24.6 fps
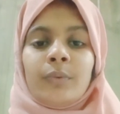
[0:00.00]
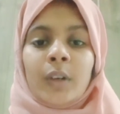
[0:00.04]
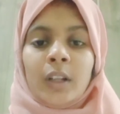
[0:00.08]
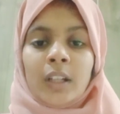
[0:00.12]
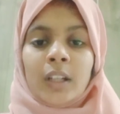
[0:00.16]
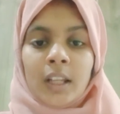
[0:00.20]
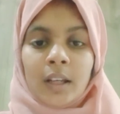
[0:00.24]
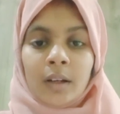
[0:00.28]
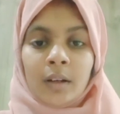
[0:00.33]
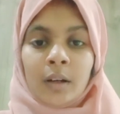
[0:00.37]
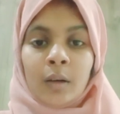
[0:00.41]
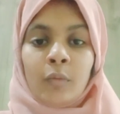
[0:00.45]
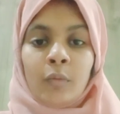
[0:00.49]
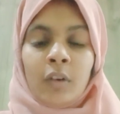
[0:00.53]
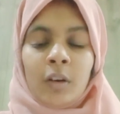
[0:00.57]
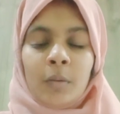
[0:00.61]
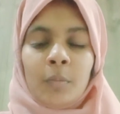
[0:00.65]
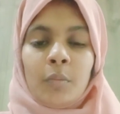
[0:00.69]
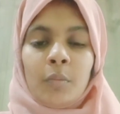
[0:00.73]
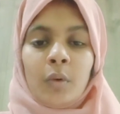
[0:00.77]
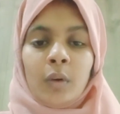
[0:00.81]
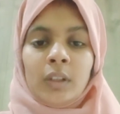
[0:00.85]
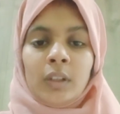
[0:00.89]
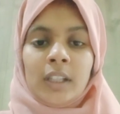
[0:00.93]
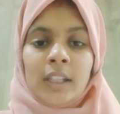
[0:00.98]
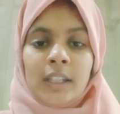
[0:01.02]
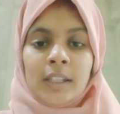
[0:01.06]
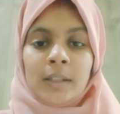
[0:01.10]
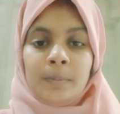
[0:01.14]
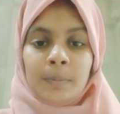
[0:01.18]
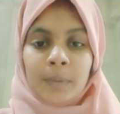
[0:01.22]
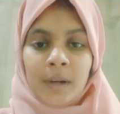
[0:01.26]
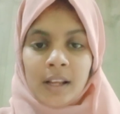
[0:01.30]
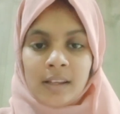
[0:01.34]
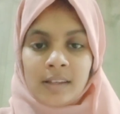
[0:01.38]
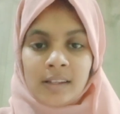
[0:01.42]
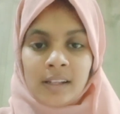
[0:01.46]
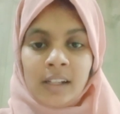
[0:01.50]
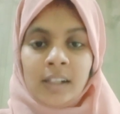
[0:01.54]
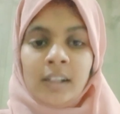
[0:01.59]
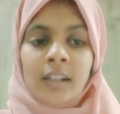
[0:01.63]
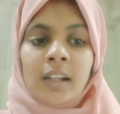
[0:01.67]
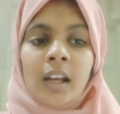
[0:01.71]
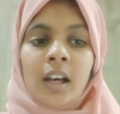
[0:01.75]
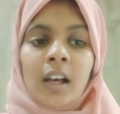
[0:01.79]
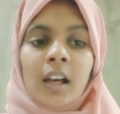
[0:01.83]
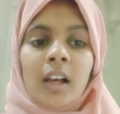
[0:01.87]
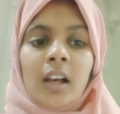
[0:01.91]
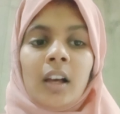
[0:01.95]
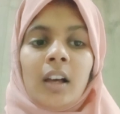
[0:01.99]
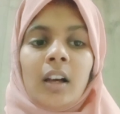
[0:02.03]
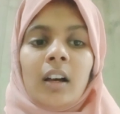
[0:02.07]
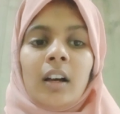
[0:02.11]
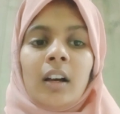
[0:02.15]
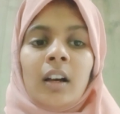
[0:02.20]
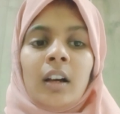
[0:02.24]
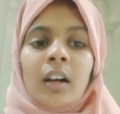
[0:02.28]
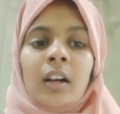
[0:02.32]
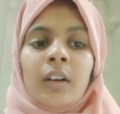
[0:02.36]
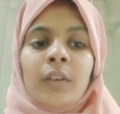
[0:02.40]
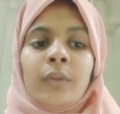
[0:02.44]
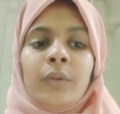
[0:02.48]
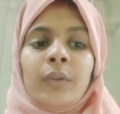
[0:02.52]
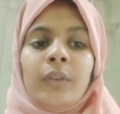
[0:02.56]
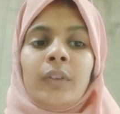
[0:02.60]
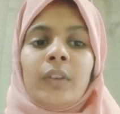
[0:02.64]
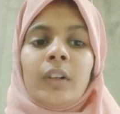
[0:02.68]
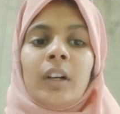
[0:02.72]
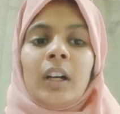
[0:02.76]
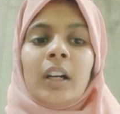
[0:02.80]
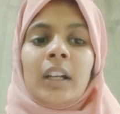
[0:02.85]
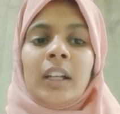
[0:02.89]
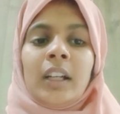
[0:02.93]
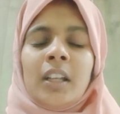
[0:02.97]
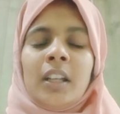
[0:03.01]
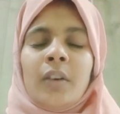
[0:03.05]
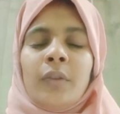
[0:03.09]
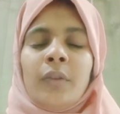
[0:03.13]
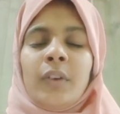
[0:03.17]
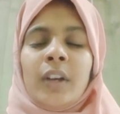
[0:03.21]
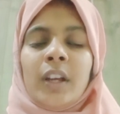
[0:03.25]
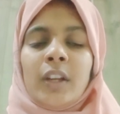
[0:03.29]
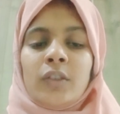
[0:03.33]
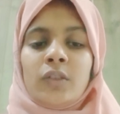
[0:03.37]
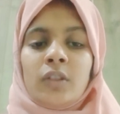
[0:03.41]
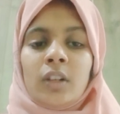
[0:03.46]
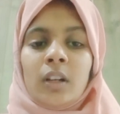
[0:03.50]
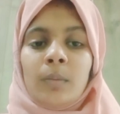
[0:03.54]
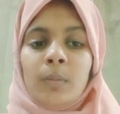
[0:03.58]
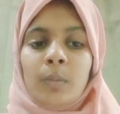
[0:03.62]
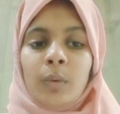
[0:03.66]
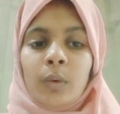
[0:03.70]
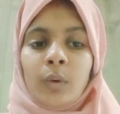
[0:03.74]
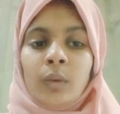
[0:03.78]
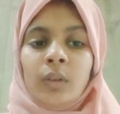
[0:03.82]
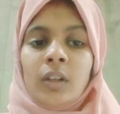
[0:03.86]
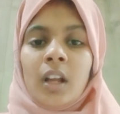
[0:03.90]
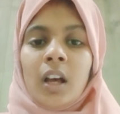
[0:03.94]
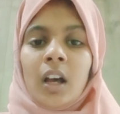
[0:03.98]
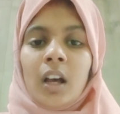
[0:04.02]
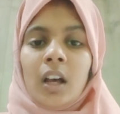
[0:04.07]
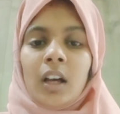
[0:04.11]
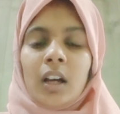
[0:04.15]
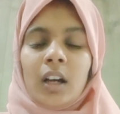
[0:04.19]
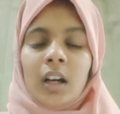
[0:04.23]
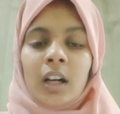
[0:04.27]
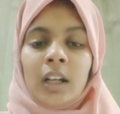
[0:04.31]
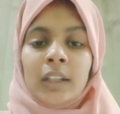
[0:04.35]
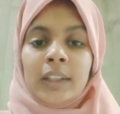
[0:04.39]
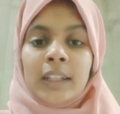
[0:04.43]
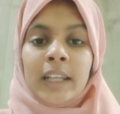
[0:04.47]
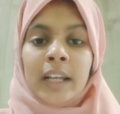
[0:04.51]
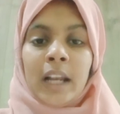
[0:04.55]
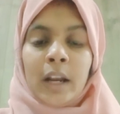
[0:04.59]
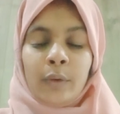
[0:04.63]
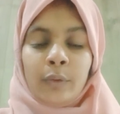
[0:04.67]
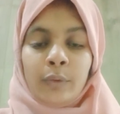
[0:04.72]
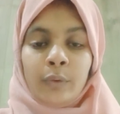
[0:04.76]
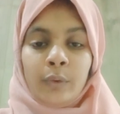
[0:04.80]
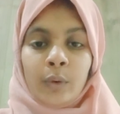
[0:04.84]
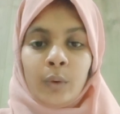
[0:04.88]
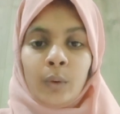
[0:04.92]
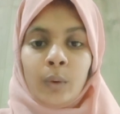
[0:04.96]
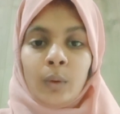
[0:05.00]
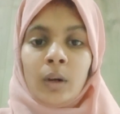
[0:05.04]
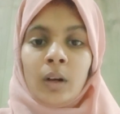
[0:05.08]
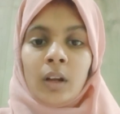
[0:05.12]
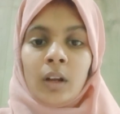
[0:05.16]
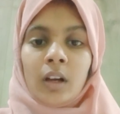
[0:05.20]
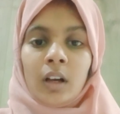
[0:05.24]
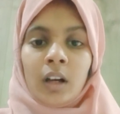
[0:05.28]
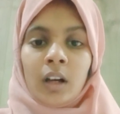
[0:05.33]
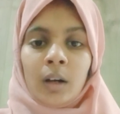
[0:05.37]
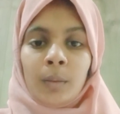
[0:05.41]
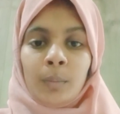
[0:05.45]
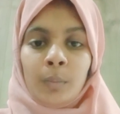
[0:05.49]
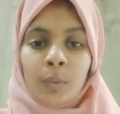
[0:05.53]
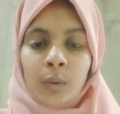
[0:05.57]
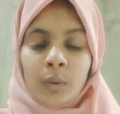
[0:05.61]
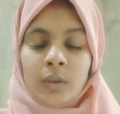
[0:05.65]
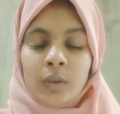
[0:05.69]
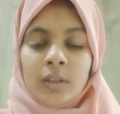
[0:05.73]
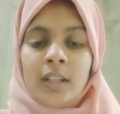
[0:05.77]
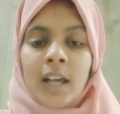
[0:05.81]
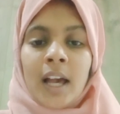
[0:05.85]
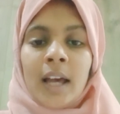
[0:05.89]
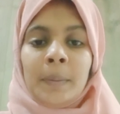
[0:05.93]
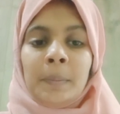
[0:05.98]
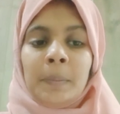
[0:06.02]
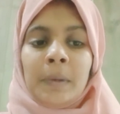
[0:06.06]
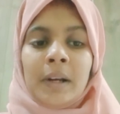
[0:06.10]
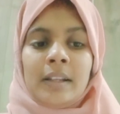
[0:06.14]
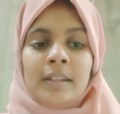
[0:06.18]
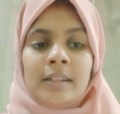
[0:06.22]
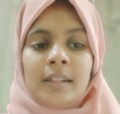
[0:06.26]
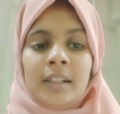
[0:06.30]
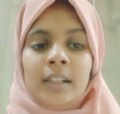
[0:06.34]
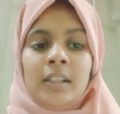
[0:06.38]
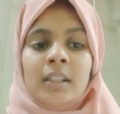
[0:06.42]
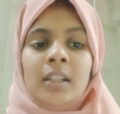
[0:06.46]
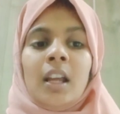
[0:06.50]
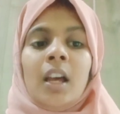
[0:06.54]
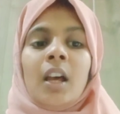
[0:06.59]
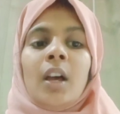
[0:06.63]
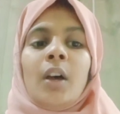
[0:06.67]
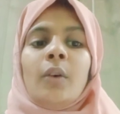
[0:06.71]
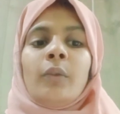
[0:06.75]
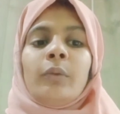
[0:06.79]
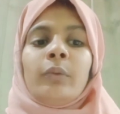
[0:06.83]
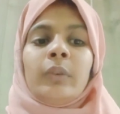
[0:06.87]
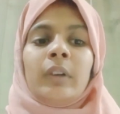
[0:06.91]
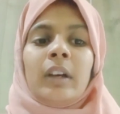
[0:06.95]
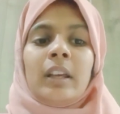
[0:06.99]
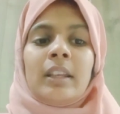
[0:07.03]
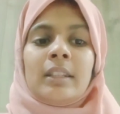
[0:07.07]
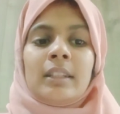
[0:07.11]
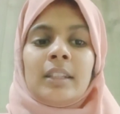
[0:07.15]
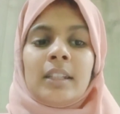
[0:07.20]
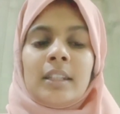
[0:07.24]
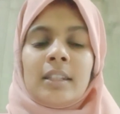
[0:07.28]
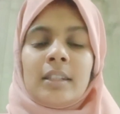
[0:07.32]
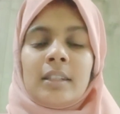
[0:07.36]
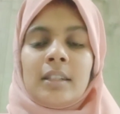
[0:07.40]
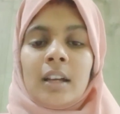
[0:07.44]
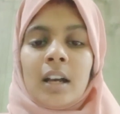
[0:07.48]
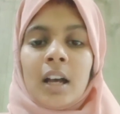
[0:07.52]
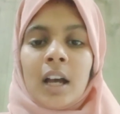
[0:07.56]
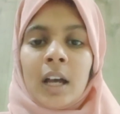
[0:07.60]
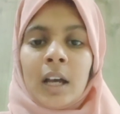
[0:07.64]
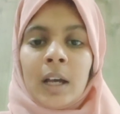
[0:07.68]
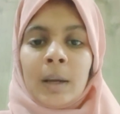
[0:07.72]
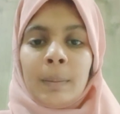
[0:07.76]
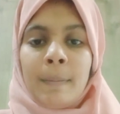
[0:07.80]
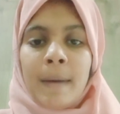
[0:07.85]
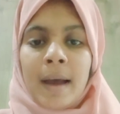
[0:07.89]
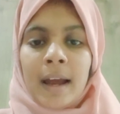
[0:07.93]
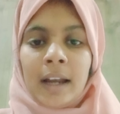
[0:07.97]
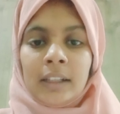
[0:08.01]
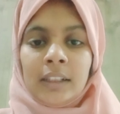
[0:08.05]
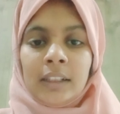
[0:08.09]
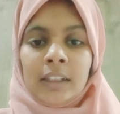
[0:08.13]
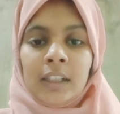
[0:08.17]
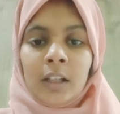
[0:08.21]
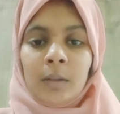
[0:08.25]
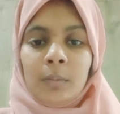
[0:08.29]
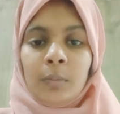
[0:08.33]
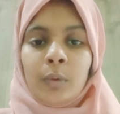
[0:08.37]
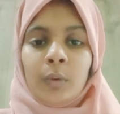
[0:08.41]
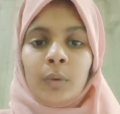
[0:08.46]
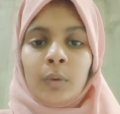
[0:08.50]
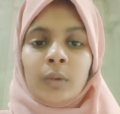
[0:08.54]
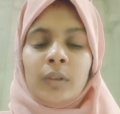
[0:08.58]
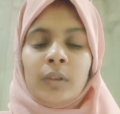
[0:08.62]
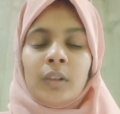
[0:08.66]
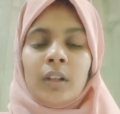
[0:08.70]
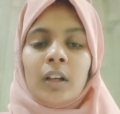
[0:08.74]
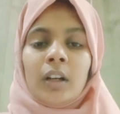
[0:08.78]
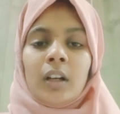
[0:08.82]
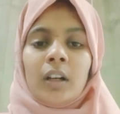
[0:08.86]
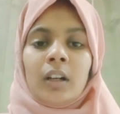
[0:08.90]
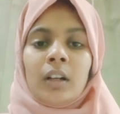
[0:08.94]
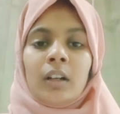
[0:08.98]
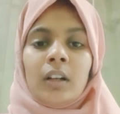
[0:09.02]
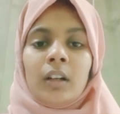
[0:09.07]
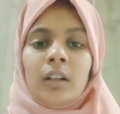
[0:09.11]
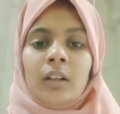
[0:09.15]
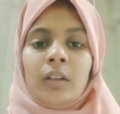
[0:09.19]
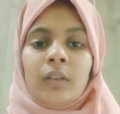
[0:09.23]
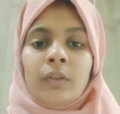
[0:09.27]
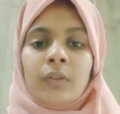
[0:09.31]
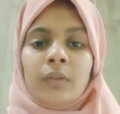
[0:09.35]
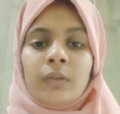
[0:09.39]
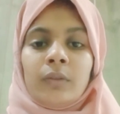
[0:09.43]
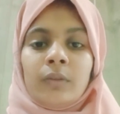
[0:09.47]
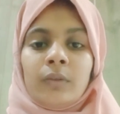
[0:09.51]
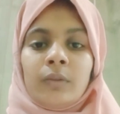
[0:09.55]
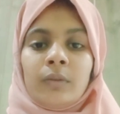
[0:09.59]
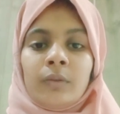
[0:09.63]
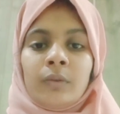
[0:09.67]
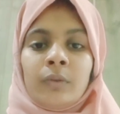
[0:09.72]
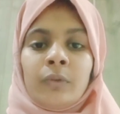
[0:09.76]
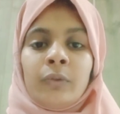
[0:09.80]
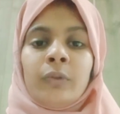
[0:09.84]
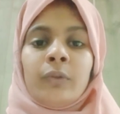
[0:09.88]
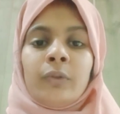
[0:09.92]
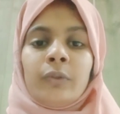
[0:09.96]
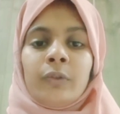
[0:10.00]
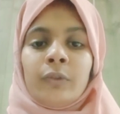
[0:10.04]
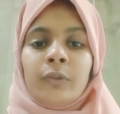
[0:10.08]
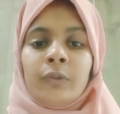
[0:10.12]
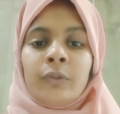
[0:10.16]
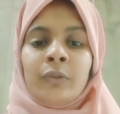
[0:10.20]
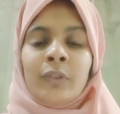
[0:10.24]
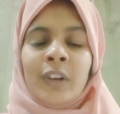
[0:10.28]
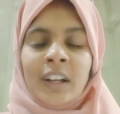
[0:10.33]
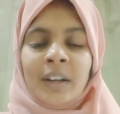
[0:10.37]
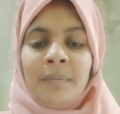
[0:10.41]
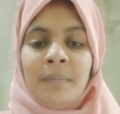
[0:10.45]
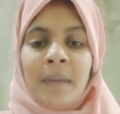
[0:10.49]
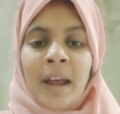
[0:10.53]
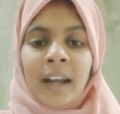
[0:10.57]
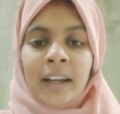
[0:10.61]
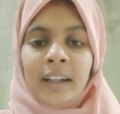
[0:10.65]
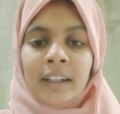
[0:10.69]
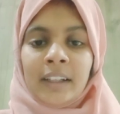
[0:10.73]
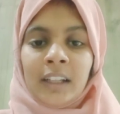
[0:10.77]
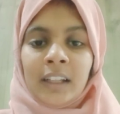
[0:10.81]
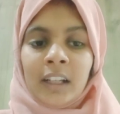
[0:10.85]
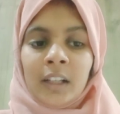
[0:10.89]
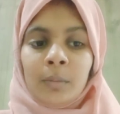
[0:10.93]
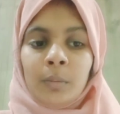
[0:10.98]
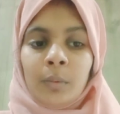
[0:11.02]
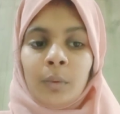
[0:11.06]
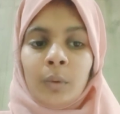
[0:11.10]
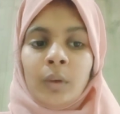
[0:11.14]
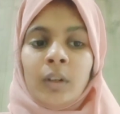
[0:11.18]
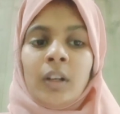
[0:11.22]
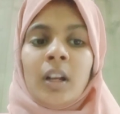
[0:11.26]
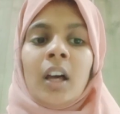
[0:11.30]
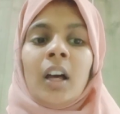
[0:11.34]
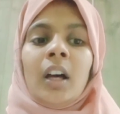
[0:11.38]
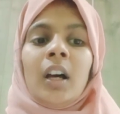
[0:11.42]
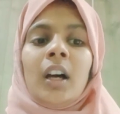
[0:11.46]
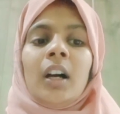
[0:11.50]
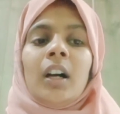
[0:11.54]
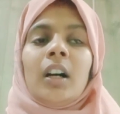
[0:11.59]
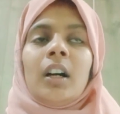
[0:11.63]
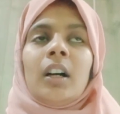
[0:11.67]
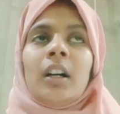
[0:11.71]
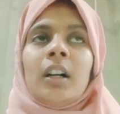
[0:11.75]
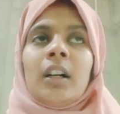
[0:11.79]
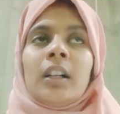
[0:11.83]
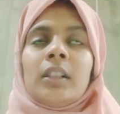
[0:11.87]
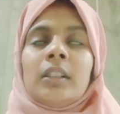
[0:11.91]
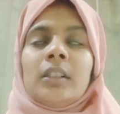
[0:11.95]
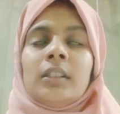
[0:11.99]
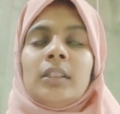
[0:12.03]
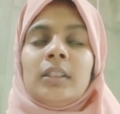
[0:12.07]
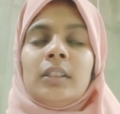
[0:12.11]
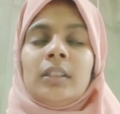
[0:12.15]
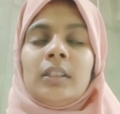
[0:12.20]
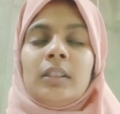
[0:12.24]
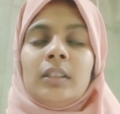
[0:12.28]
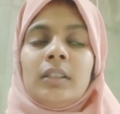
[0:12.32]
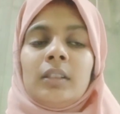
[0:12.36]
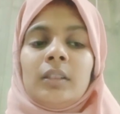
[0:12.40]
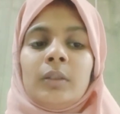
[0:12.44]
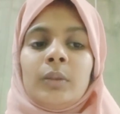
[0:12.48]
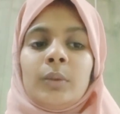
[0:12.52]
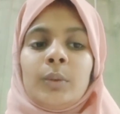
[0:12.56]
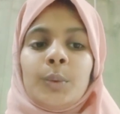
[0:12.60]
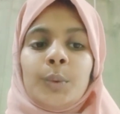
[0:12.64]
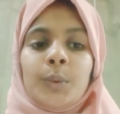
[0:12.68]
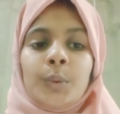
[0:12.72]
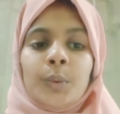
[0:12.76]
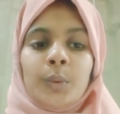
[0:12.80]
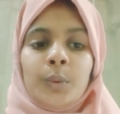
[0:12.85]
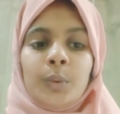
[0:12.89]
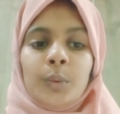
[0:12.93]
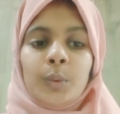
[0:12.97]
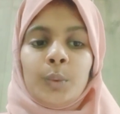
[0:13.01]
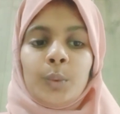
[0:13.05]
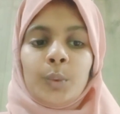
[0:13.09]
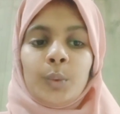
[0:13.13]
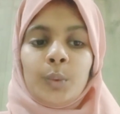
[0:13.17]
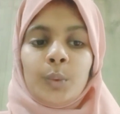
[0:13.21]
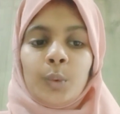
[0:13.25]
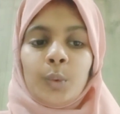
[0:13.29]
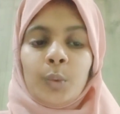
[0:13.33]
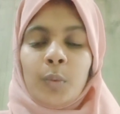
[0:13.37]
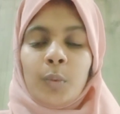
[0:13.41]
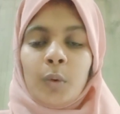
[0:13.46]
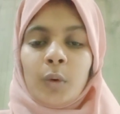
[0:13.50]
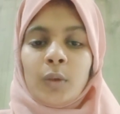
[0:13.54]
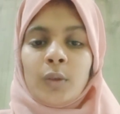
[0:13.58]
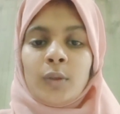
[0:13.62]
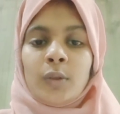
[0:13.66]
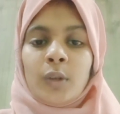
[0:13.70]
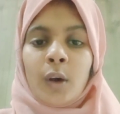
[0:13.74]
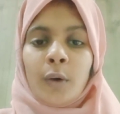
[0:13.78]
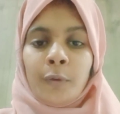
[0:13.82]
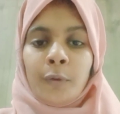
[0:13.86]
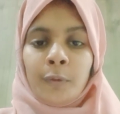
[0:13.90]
One bone is present. uh, in a facial bone, there are 4 bones are present. First is the mandial bone, one mandial bone, uh, two bones